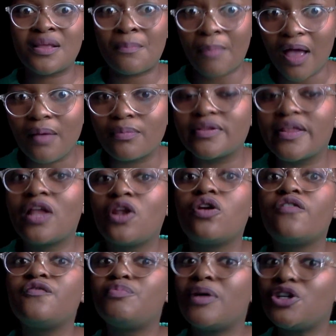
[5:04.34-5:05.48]
the Bible there are a lot
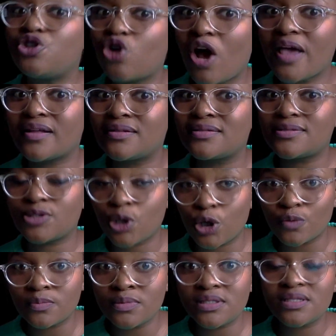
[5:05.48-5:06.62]
of patriarchal
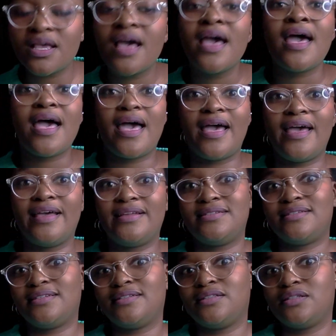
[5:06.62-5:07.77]
terms, and
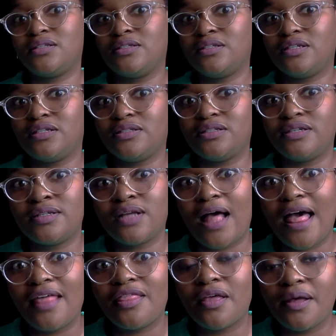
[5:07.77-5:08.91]
in
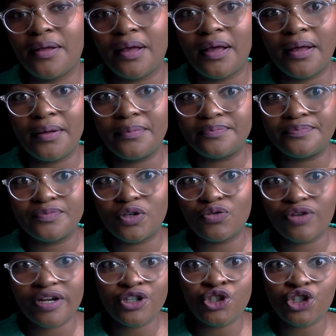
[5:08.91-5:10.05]
other
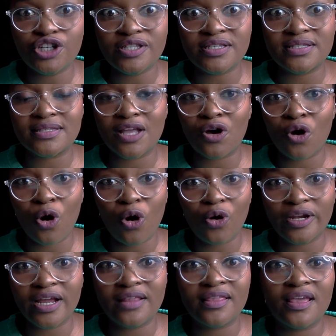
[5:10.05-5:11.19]
religions, there are
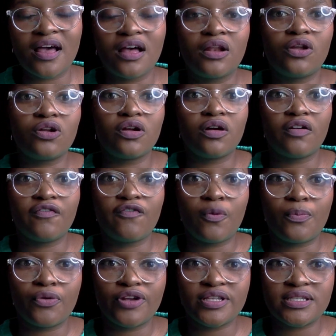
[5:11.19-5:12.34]
a lot of
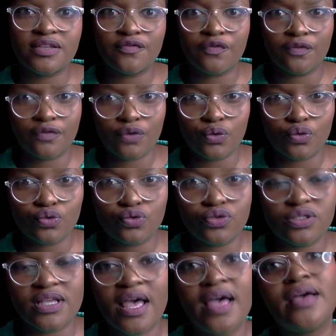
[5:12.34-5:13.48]
oppressive
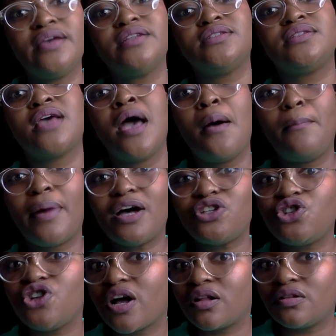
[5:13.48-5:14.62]
views and
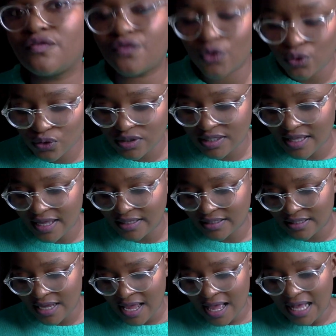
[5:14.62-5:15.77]
patriarchal views that
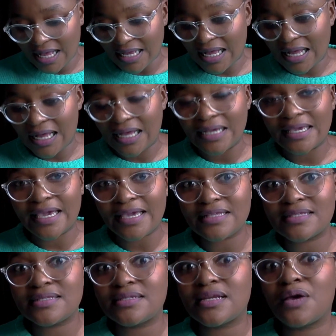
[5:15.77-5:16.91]
are
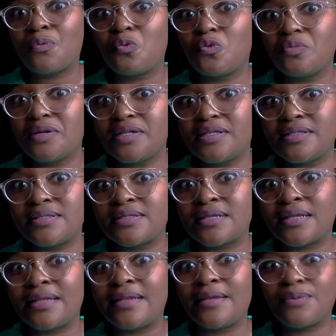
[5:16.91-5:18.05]
against a woman's
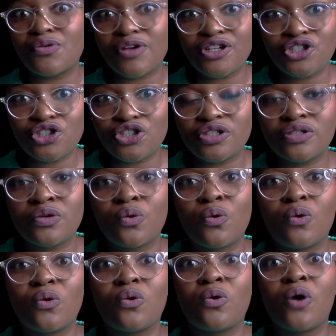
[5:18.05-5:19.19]
liberation,
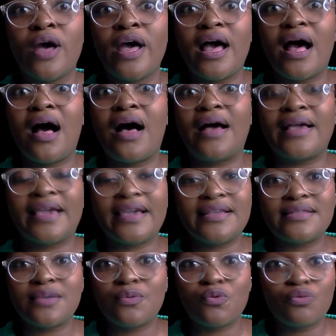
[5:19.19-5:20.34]
or are
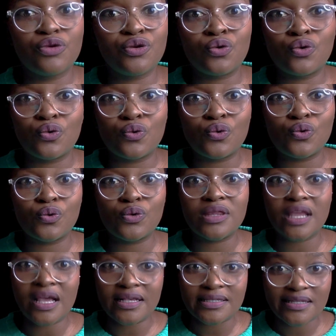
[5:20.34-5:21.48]
against a woman who
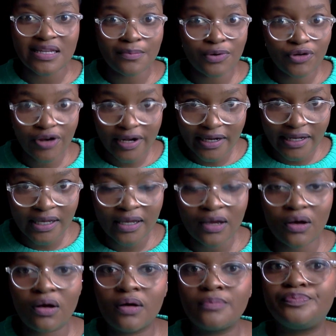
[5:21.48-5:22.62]
thinks liberally,
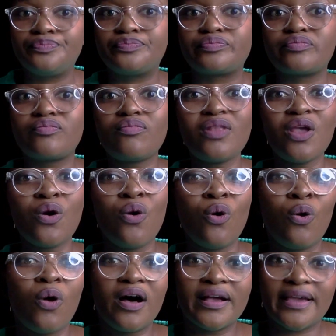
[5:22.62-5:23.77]

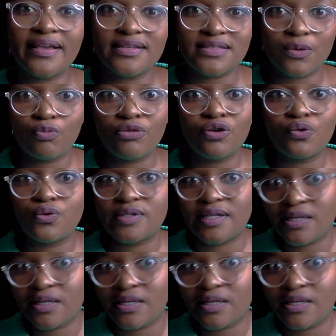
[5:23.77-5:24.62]
or against a woman who's a